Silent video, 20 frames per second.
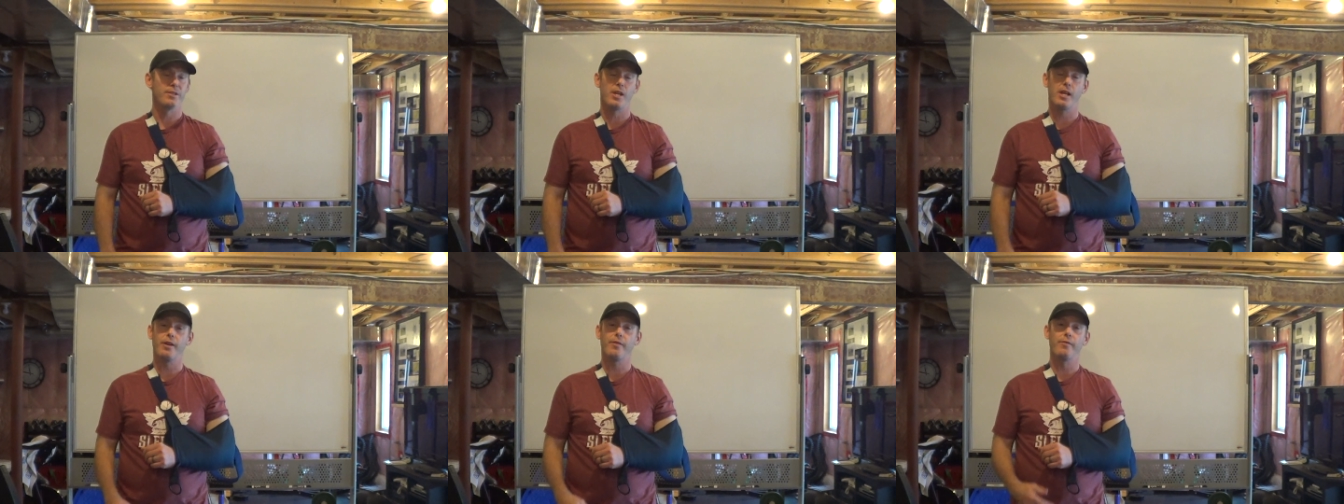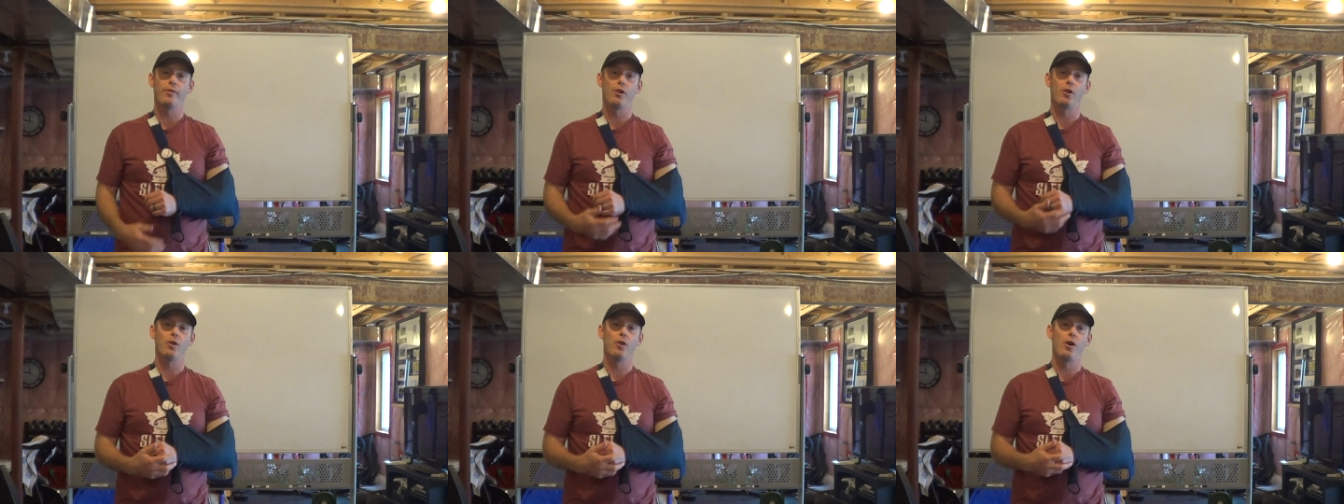take them
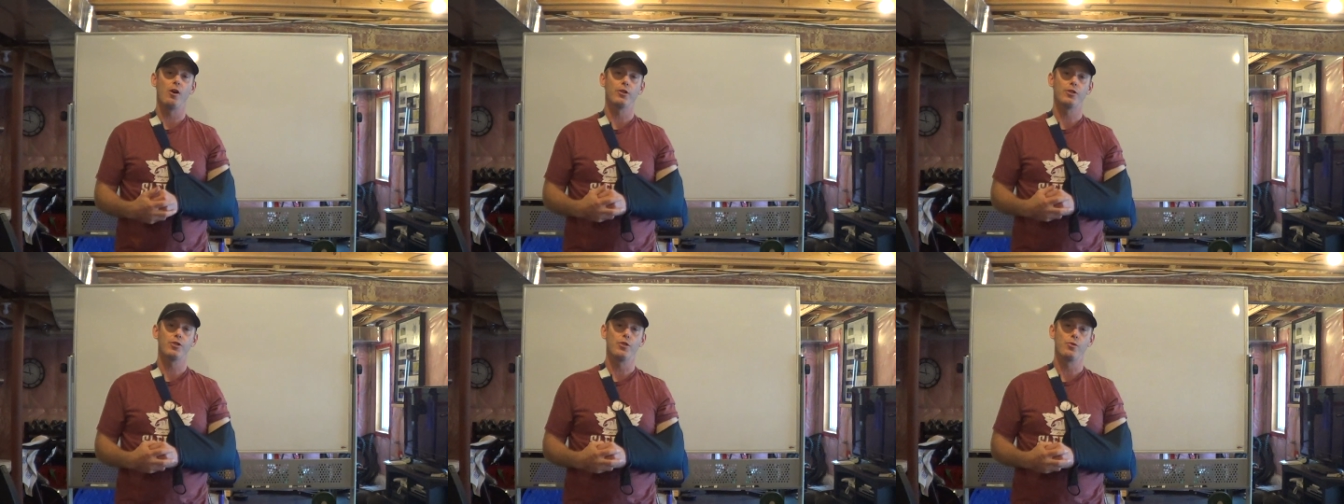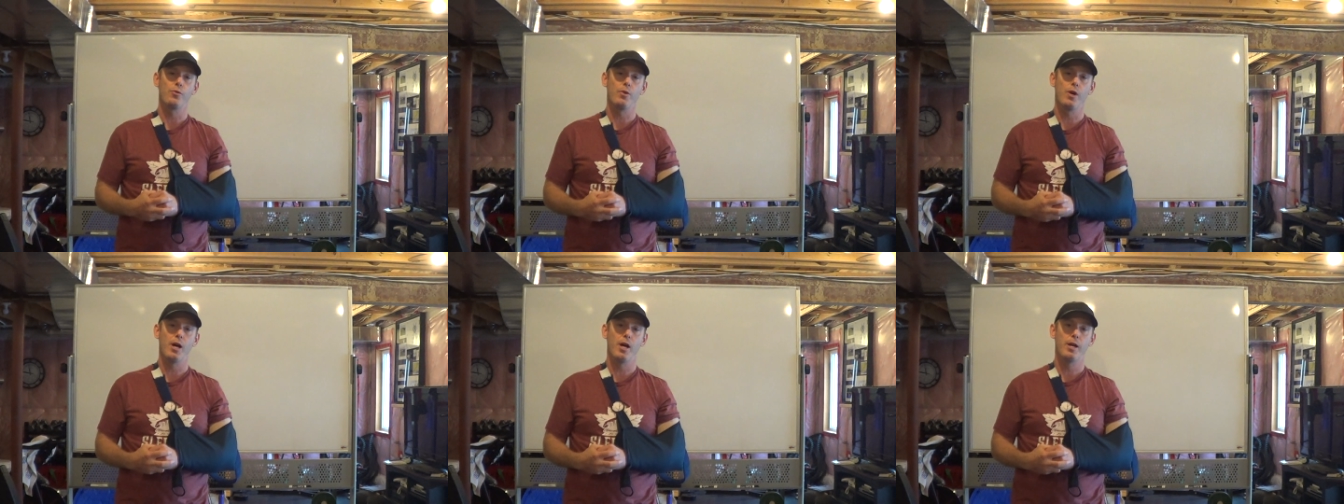very long
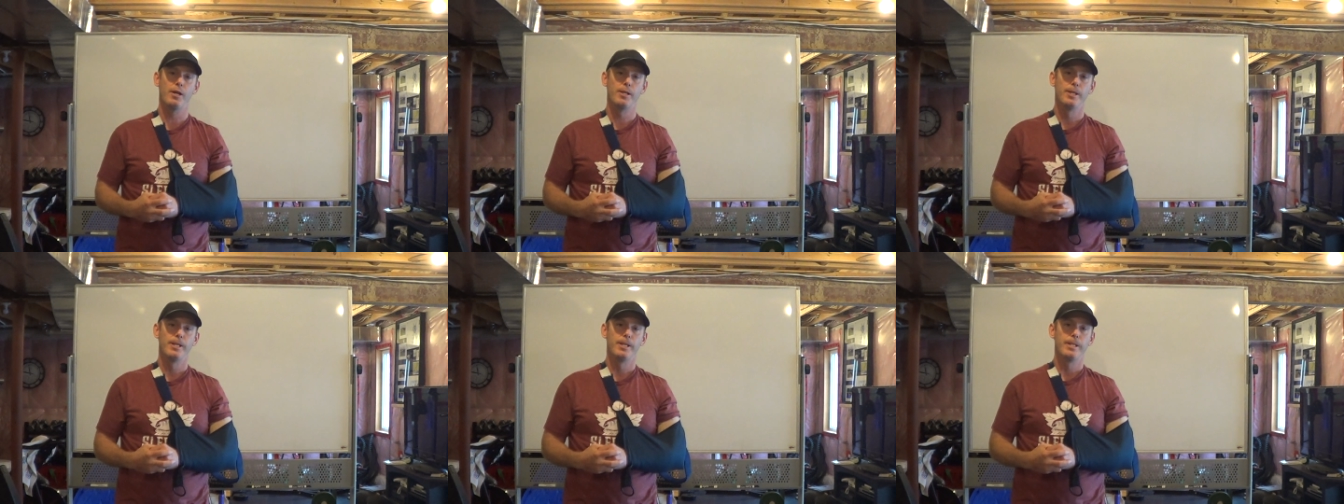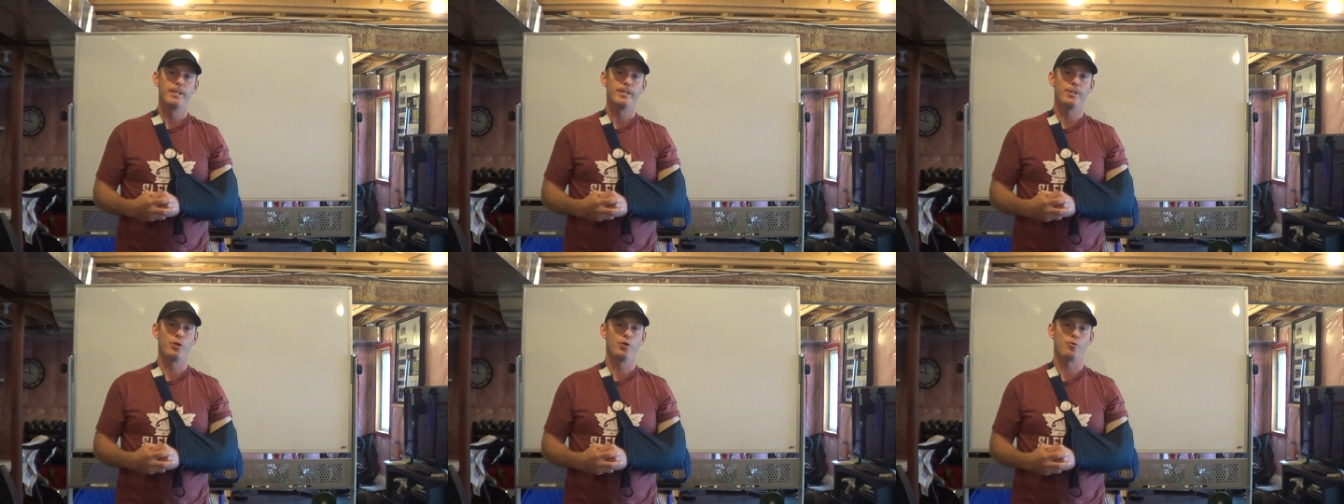to
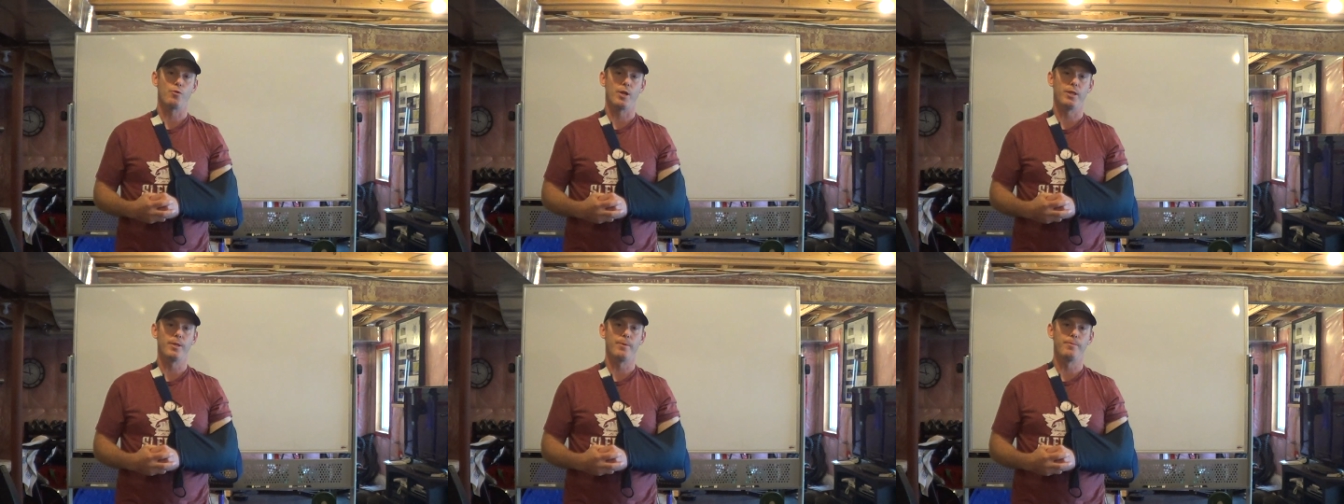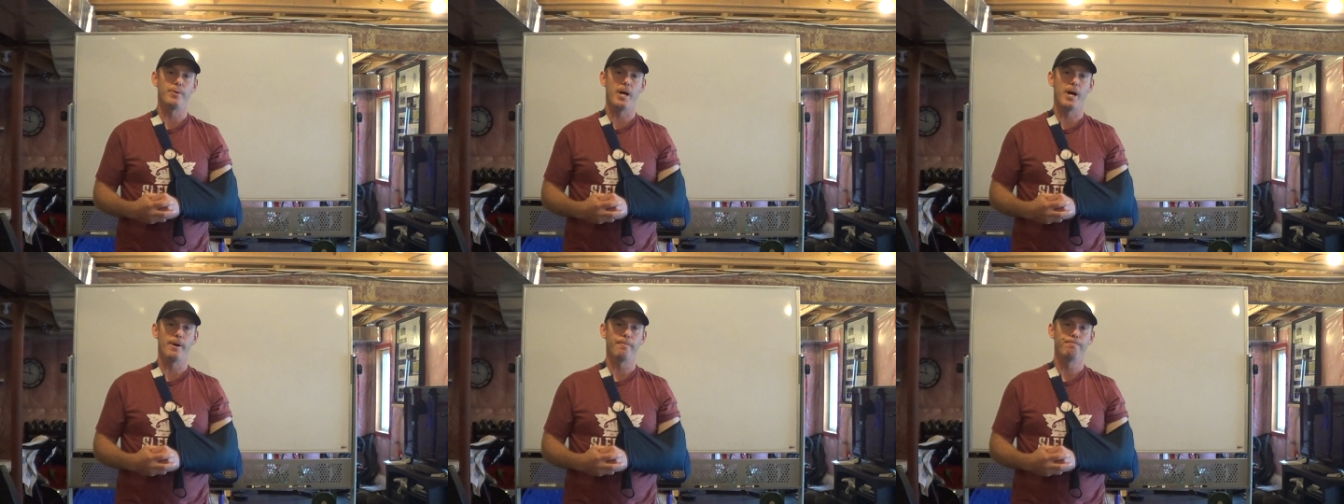to shred them
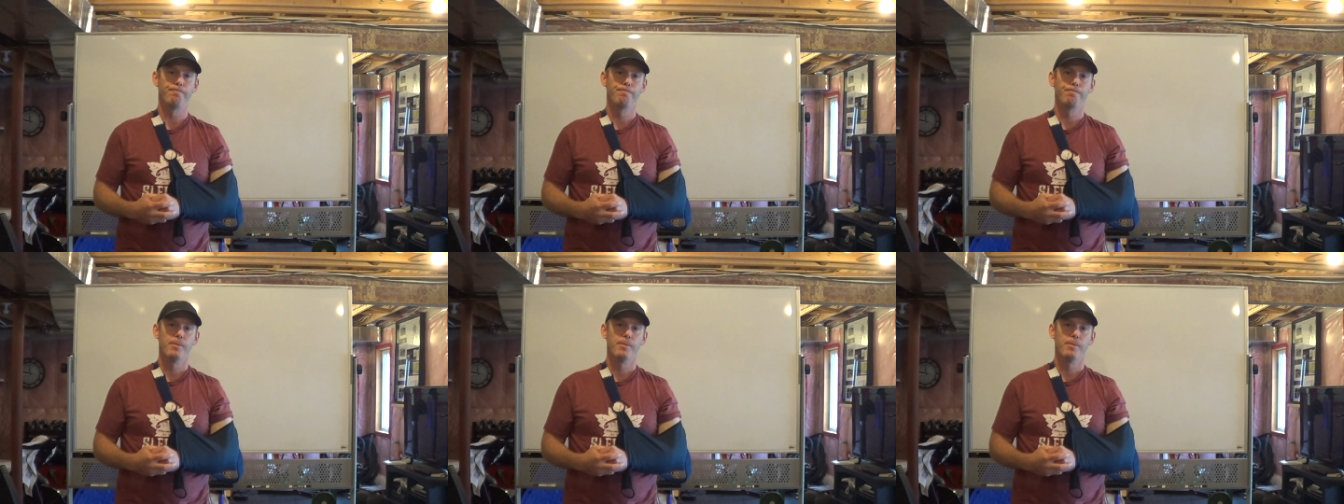down